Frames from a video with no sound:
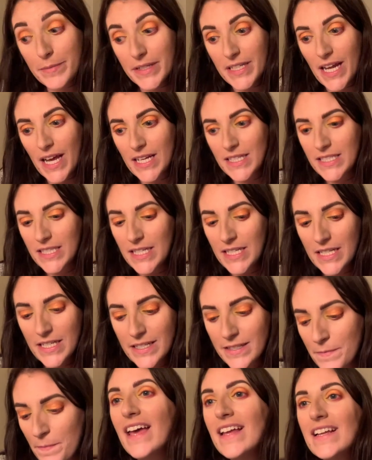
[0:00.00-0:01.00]
but I did.
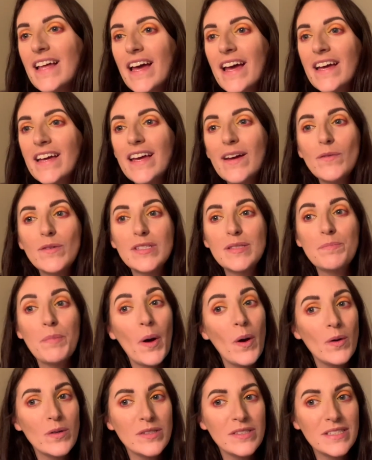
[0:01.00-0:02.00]
And I was
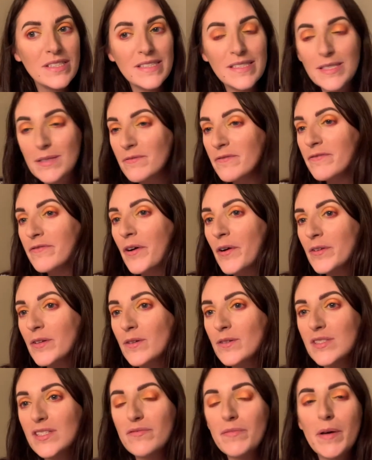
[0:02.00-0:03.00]
posting some
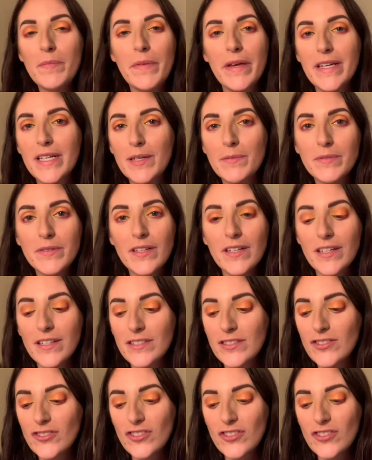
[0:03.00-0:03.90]
photos of my makeup looks